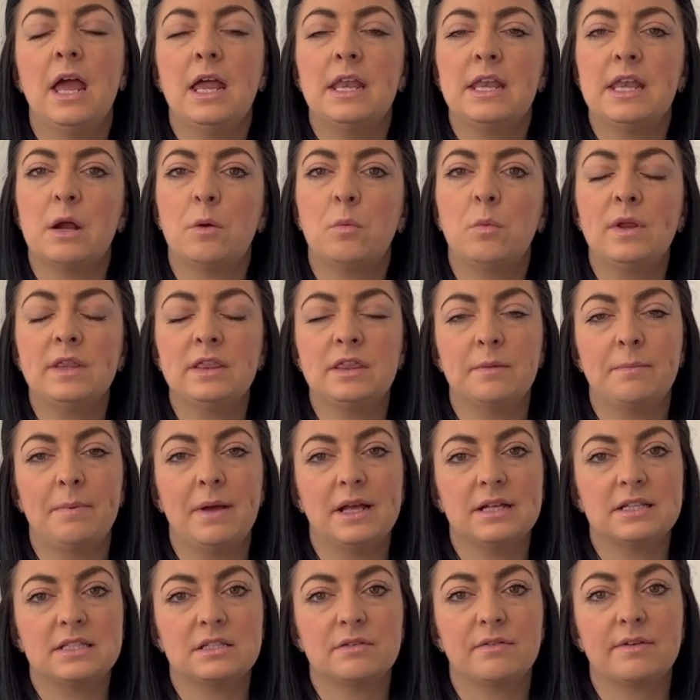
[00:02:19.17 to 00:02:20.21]
Now with the
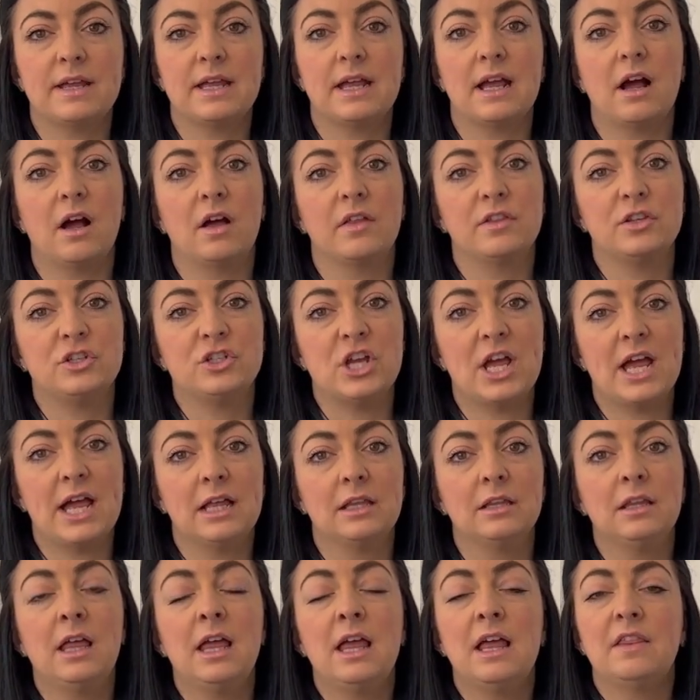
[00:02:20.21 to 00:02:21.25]
pessary or the
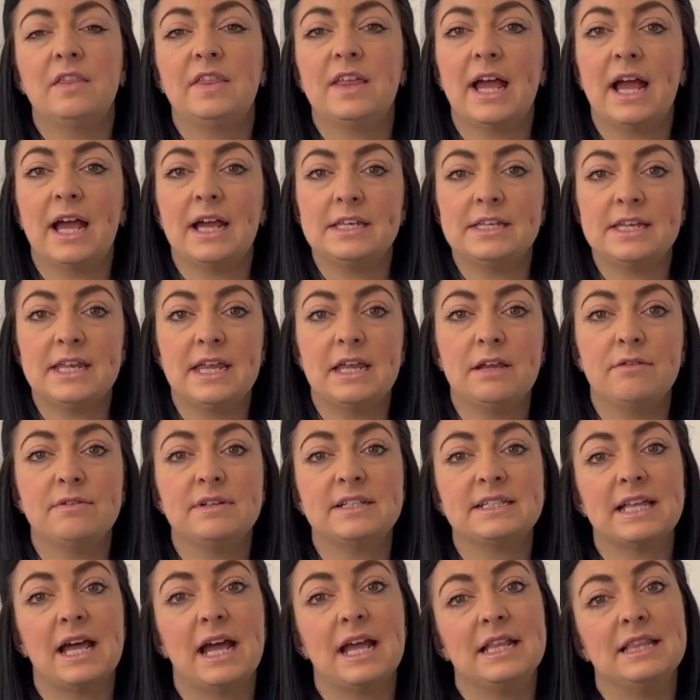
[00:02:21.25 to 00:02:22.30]
gel, the idea
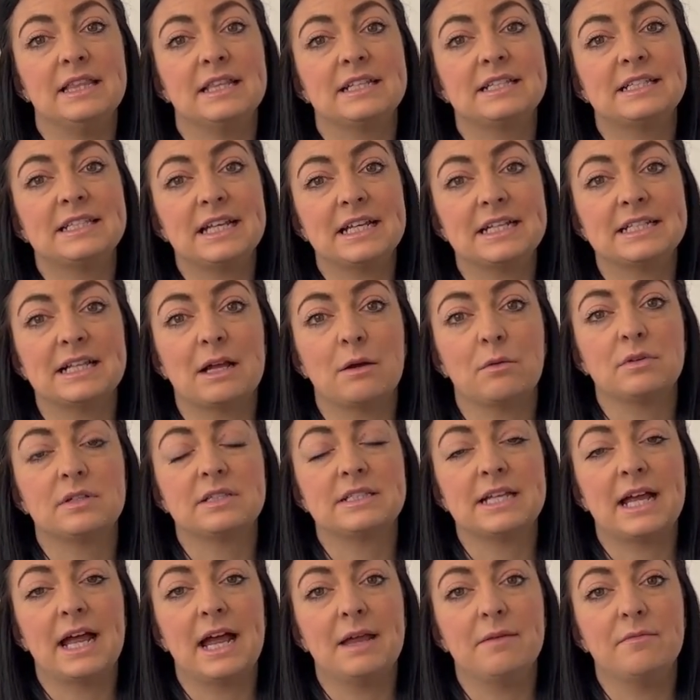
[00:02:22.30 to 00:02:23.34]
is that in the 6 hours
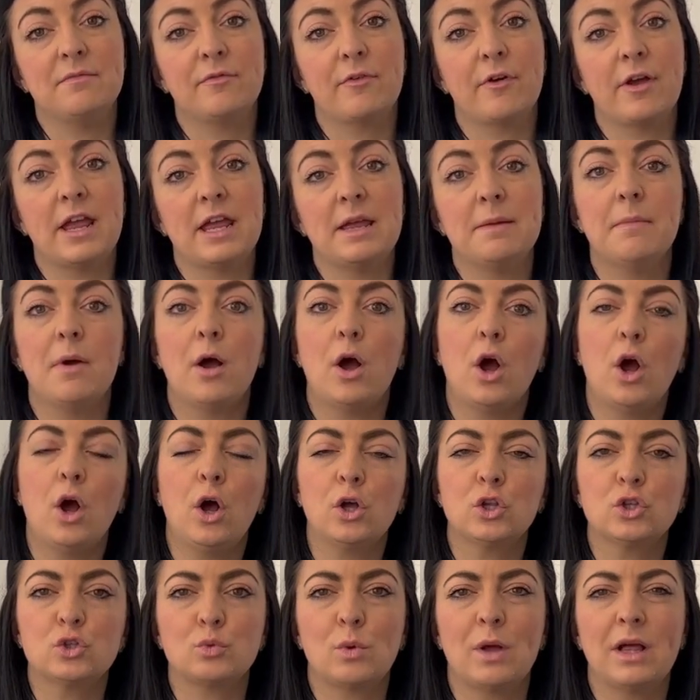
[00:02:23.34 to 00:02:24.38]
time frame,
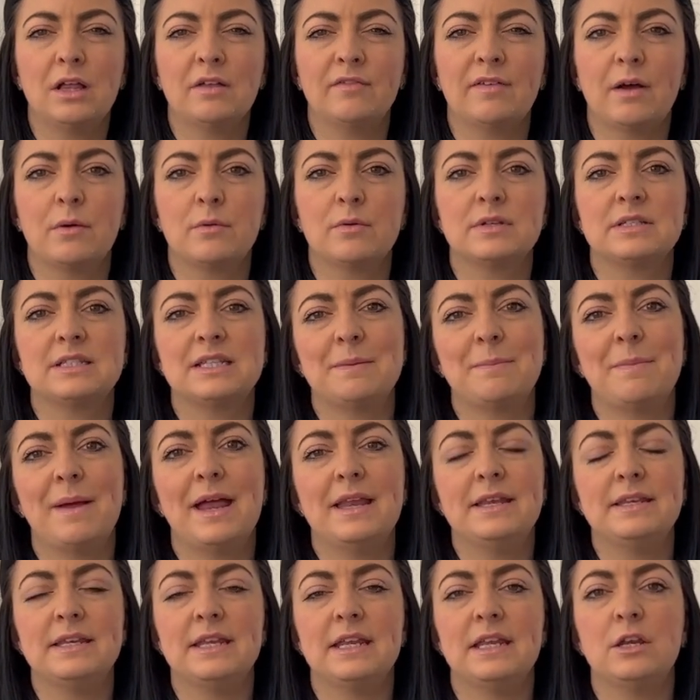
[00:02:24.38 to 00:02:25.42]
or 12 hours
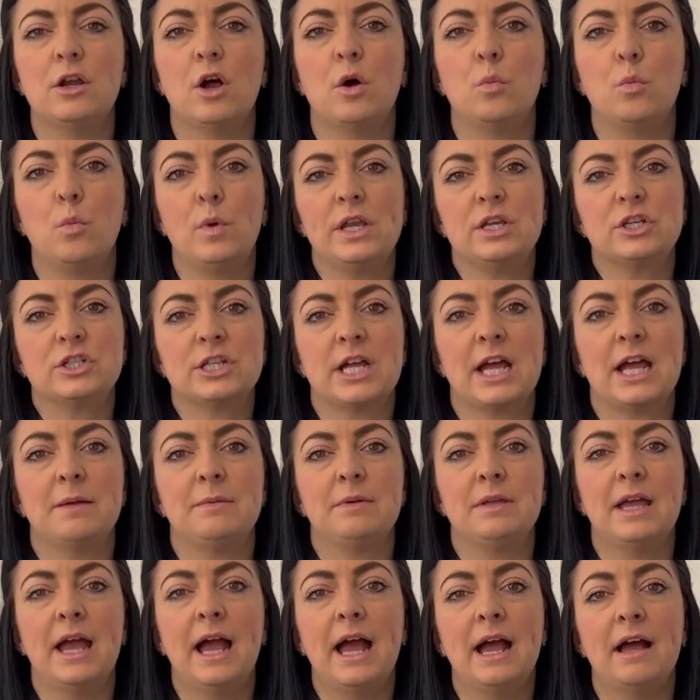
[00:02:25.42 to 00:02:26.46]
depending on which type
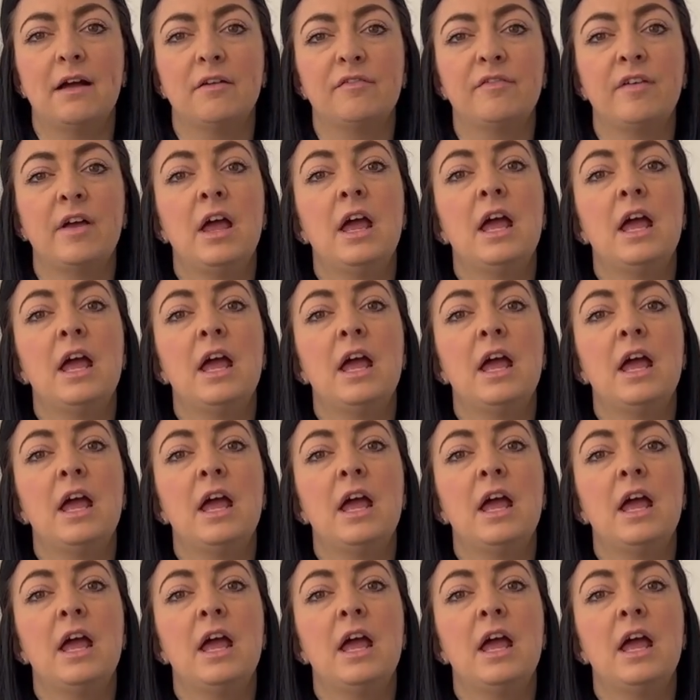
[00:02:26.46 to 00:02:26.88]
you have,